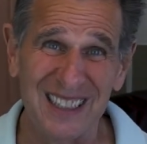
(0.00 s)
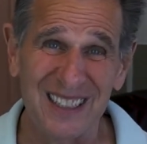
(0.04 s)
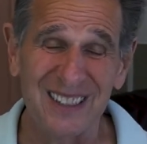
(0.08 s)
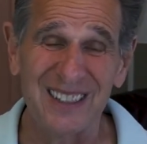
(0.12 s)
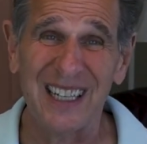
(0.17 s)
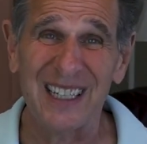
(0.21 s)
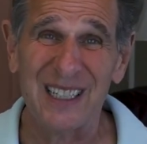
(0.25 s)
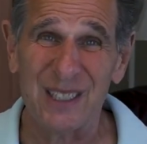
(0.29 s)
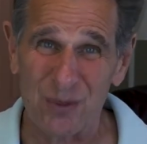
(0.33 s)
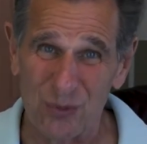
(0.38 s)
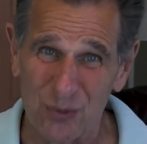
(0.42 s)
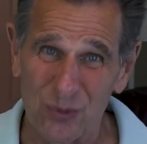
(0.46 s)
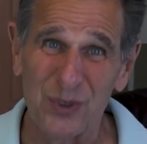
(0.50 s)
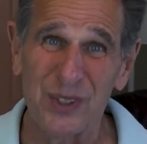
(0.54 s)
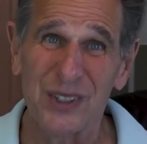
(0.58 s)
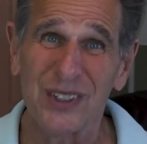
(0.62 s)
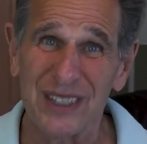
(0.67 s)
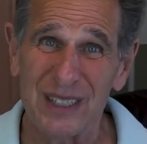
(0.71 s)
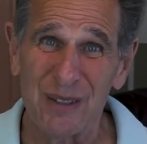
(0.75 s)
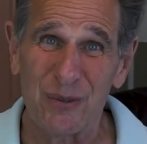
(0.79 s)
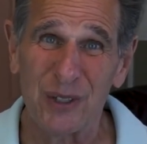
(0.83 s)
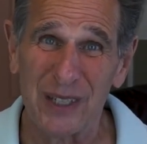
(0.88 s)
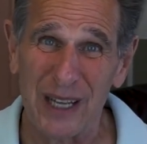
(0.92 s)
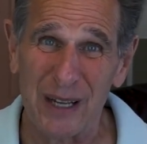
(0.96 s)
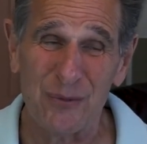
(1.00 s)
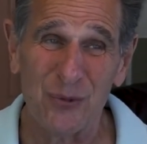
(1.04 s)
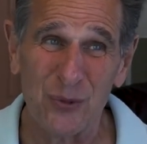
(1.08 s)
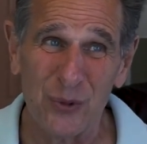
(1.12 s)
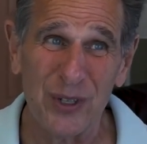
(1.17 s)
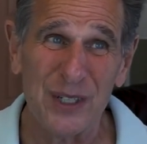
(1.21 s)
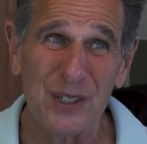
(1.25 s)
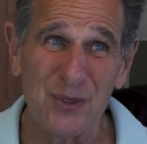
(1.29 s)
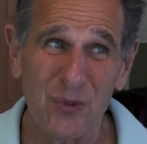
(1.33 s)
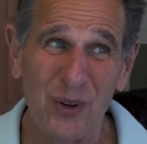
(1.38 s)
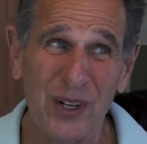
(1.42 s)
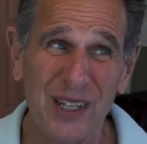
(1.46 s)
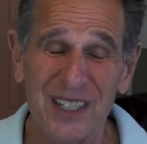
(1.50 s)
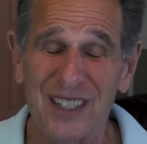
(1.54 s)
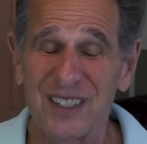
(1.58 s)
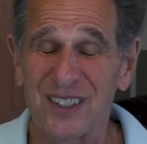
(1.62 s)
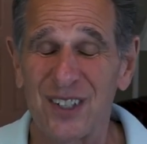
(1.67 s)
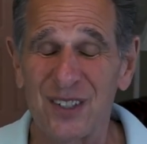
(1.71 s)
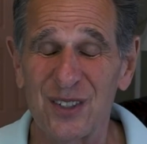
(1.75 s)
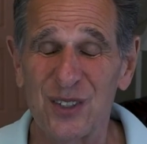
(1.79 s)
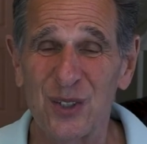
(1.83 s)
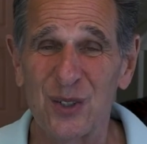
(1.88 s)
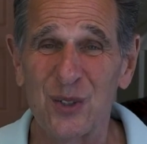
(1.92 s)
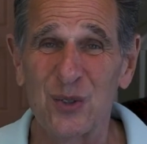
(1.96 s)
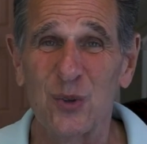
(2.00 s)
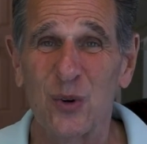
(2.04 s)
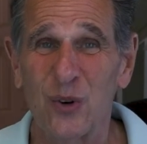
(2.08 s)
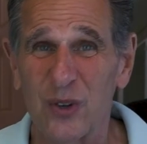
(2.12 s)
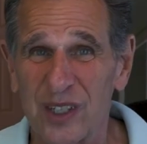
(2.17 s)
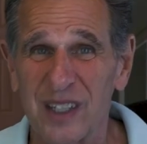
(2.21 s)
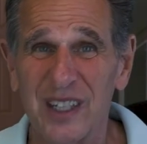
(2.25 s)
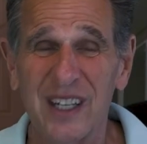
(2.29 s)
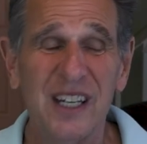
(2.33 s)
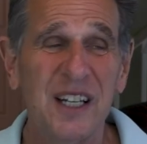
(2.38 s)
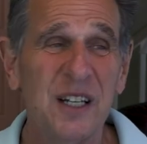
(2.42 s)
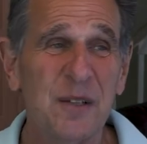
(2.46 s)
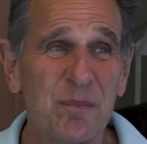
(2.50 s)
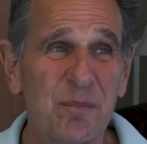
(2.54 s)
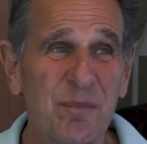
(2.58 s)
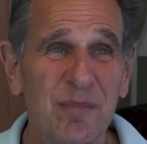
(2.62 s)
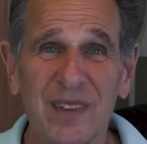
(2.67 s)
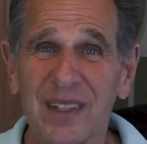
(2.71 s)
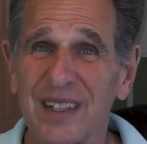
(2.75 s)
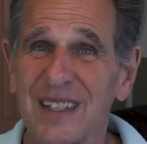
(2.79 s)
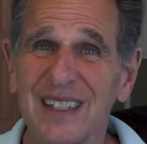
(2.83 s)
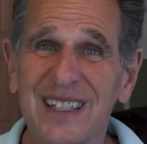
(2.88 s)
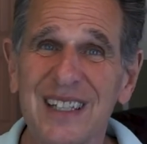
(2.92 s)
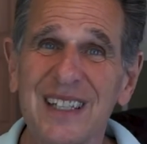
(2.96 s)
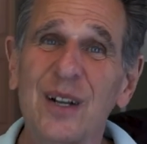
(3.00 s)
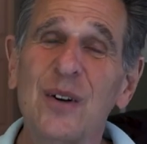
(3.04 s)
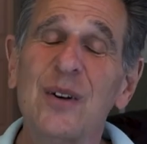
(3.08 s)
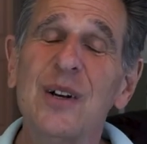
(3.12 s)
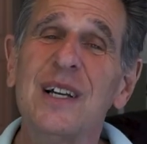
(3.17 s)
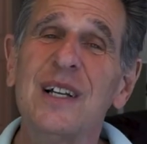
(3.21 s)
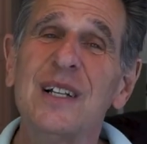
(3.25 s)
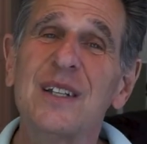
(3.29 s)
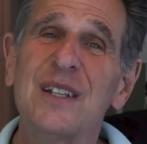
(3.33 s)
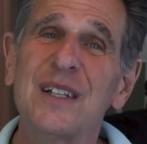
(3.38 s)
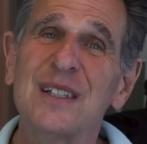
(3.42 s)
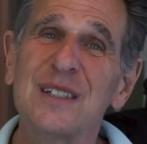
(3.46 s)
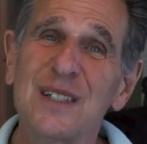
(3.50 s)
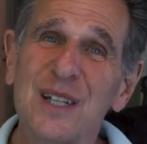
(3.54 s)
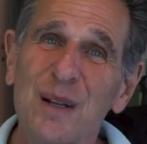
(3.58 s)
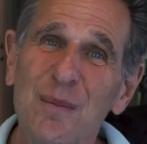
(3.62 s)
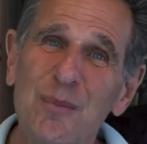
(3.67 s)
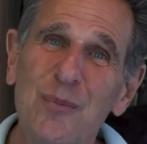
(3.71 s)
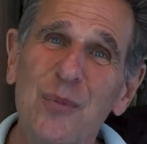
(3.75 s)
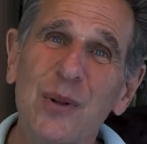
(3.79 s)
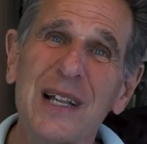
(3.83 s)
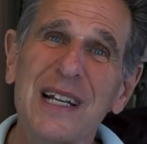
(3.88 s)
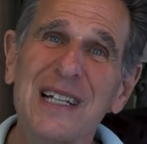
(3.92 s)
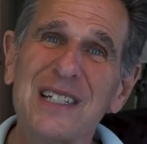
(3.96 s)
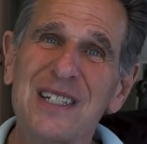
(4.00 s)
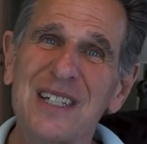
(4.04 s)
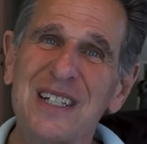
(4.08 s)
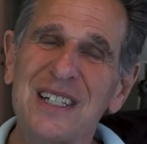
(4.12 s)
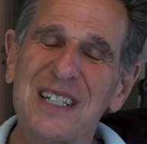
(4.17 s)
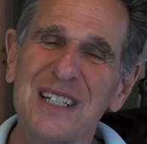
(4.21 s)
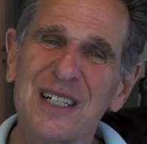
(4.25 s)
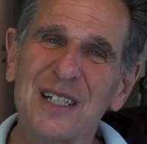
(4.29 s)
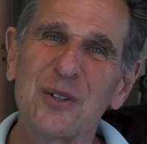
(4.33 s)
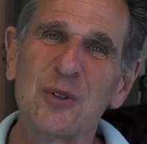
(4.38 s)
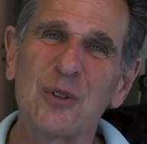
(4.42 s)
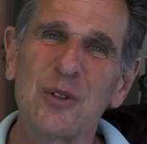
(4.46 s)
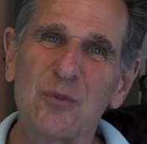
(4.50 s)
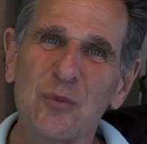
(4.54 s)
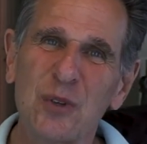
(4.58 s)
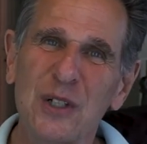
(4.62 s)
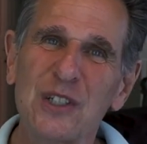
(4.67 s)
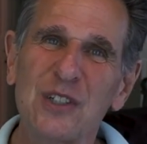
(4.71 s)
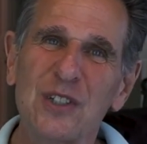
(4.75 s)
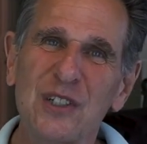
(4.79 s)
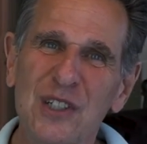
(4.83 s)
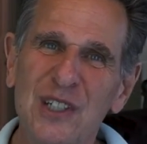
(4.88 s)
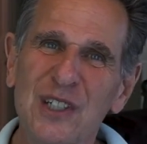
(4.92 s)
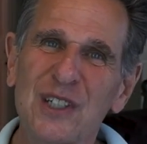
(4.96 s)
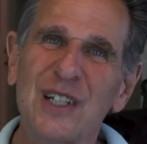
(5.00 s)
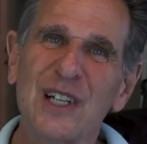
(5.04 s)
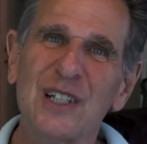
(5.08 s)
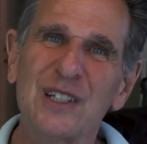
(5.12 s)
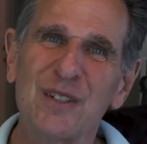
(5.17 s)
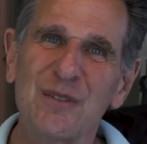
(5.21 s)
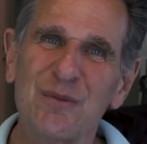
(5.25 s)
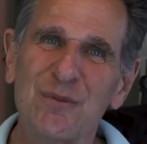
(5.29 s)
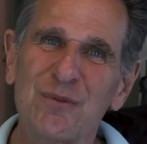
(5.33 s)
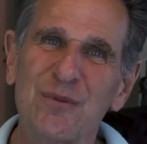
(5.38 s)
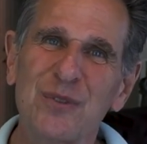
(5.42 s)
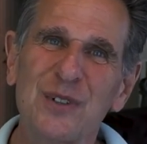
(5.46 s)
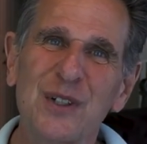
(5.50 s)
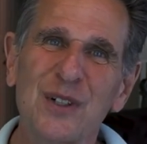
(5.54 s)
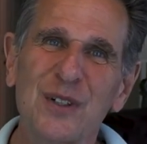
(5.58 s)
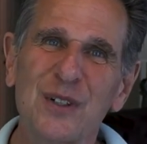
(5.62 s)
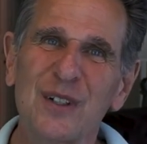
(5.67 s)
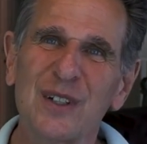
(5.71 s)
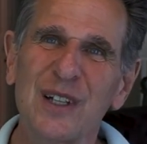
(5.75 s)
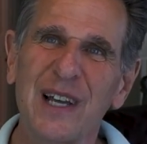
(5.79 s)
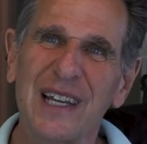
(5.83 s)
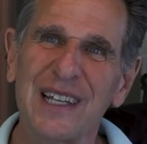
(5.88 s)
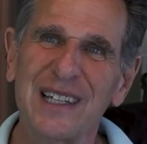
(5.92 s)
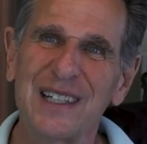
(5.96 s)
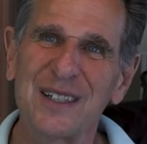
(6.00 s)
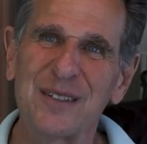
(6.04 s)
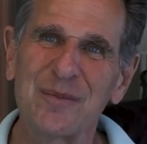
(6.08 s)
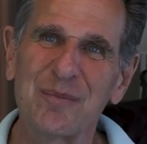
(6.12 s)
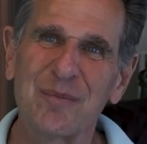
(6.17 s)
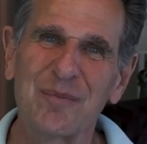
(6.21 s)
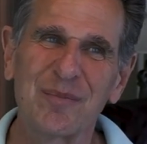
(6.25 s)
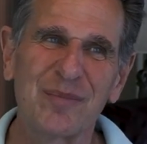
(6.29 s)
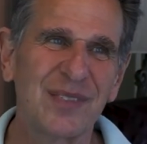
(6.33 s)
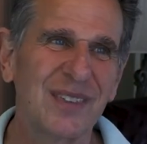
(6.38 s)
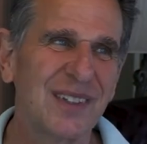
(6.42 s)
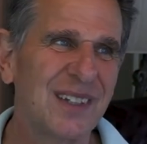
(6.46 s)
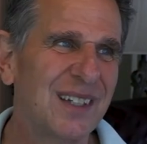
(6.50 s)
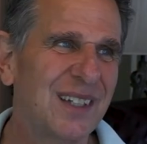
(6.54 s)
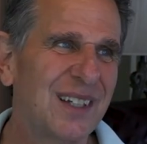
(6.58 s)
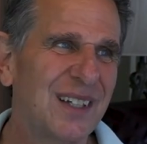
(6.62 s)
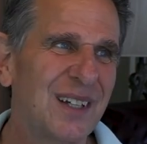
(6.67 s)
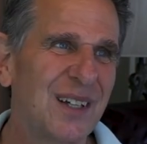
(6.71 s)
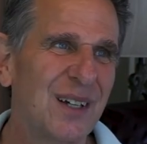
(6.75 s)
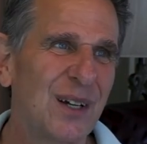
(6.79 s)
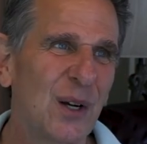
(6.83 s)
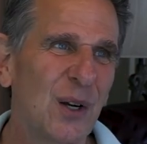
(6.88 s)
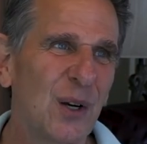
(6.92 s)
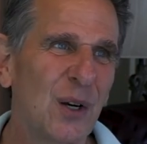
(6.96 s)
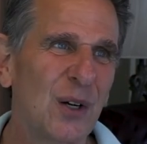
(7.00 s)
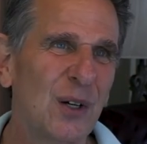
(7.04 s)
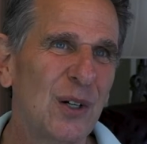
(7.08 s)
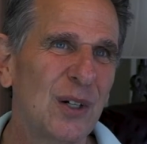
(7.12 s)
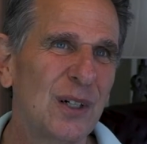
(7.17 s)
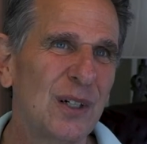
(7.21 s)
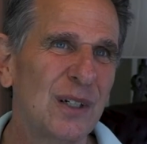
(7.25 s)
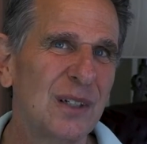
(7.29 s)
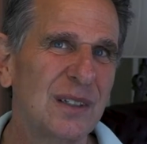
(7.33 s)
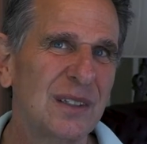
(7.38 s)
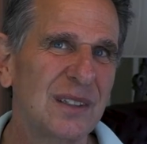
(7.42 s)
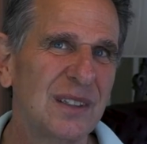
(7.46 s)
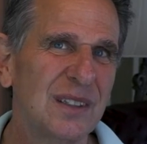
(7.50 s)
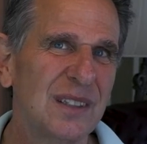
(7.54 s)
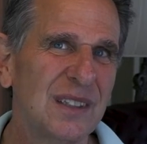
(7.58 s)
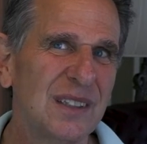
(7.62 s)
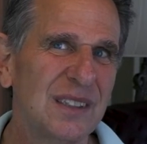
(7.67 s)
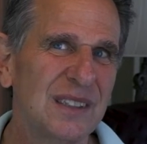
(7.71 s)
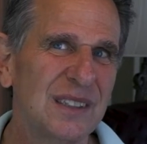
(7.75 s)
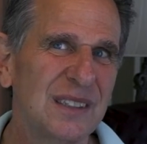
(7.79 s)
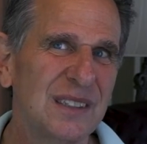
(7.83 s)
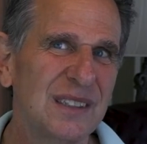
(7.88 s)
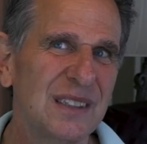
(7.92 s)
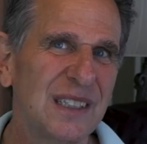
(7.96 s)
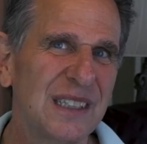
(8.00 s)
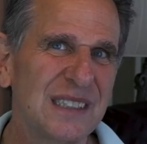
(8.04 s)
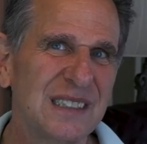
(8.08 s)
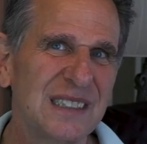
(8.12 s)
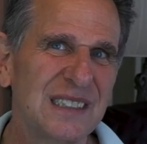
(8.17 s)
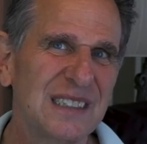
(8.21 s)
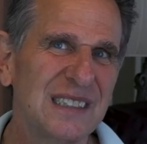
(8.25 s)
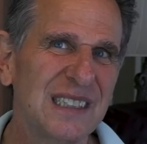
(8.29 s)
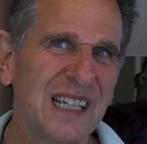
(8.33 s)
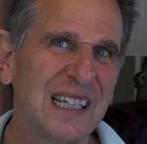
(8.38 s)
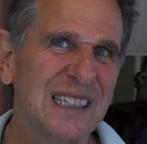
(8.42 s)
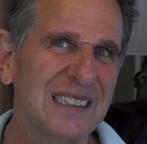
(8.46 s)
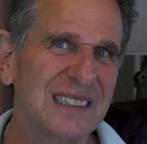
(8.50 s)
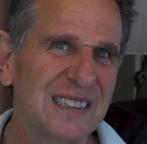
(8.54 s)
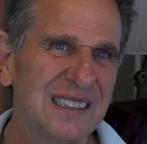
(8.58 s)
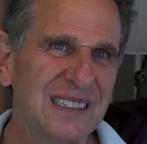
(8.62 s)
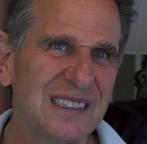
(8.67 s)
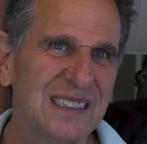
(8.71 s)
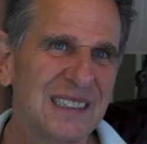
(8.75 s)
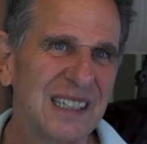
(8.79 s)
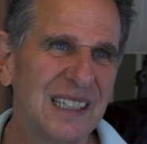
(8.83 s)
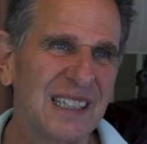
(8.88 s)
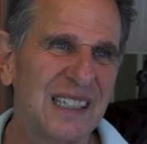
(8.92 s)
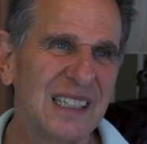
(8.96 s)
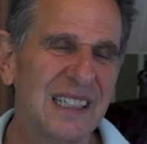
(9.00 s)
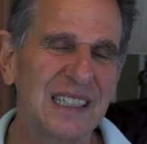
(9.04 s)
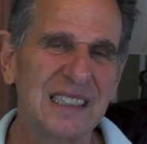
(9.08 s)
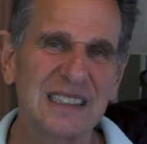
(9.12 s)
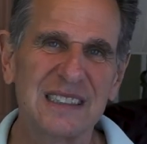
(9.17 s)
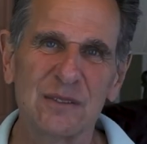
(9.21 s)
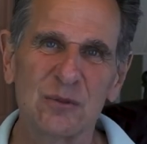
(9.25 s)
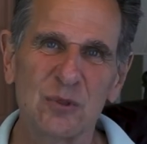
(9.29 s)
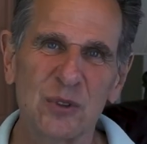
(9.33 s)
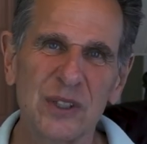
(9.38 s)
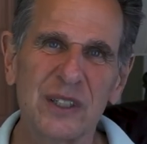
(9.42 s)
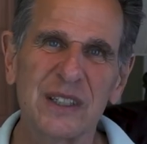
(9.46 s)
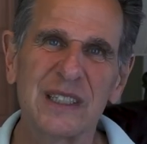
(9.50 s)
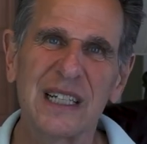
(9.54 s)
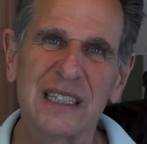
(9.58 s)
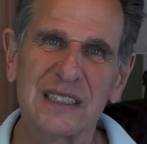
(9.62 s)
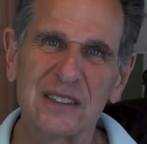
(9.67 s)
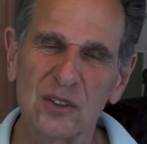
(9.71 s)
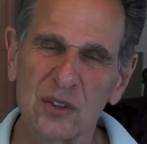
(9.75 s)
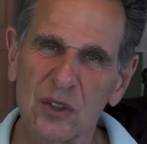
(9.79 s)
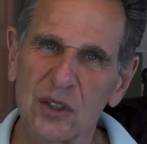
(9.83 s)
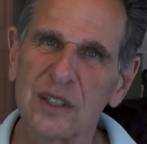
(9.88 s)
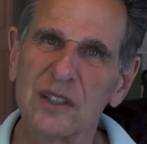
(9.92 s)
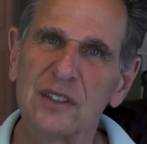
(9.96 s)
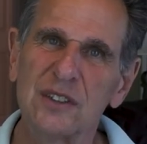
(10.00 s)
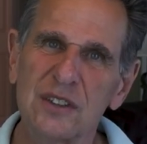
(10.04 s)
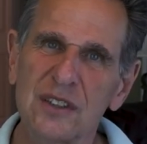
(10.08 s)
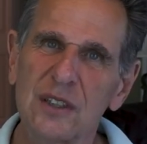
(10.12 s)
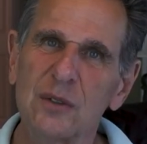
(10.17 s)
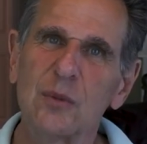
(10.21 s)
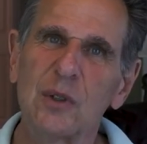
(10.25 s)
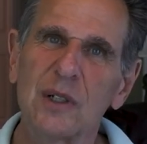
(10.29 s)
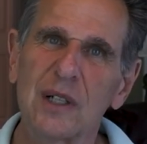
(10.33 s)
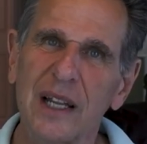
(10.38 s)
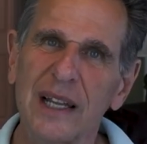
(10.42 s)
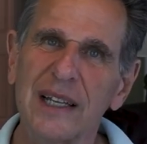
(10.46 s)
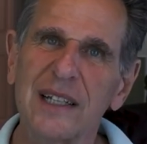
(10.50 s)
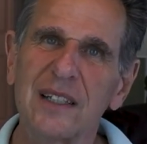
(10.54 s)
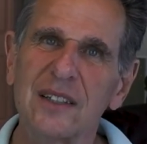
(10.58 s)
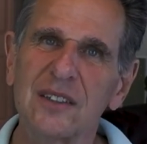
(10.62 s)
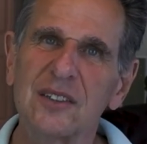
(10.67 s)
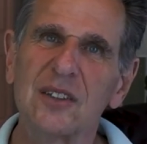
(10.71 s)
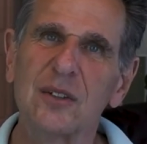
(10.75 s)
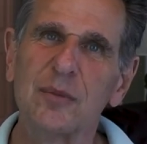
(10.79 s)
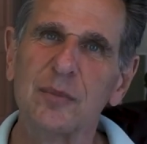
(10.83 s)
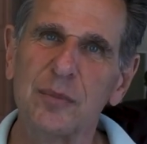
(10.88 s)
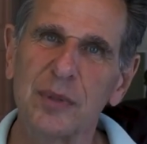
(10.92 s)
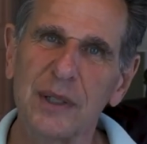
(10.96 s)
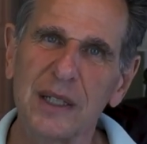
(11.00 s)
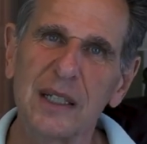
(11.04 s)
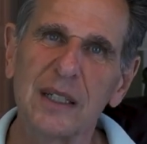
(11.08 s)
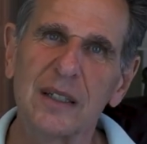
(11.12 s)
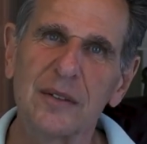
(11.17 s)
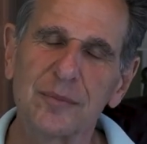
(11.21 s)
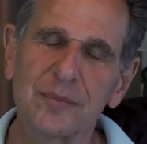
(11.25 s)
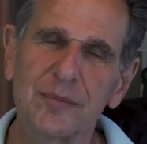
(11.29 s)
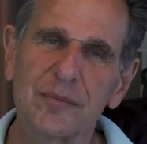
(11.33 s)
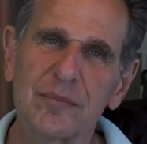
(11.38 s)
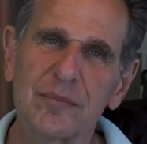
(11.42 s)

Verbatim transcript: You know, that's really what I've always wanted to do. Or, you know, there's some place in here in which she doesn't feel like her success is really as good as she would like it to be.